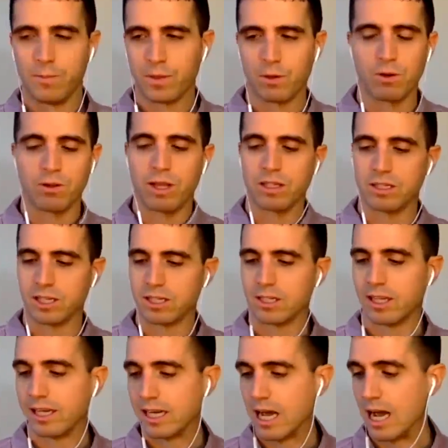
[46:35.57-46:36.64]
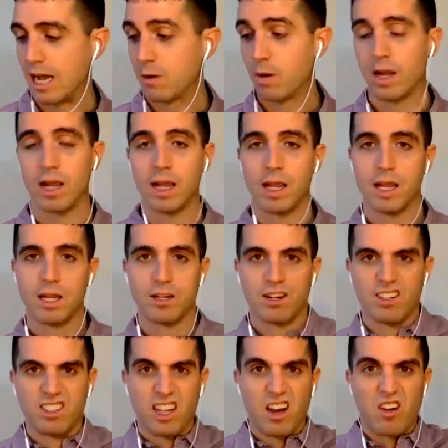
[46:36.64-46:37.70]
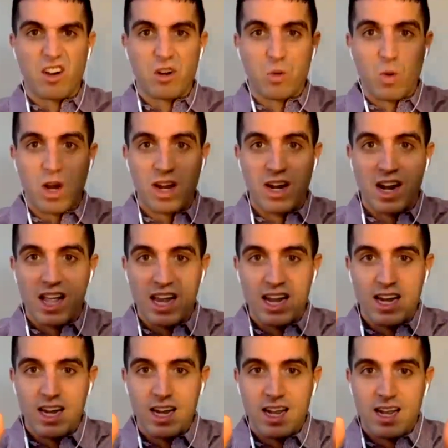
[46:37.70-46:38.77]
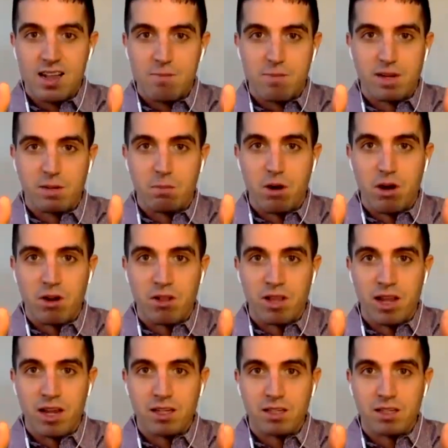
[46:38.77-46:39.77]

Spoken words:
Or that 6-lane highway turns down into 1 lane, big bottleneck.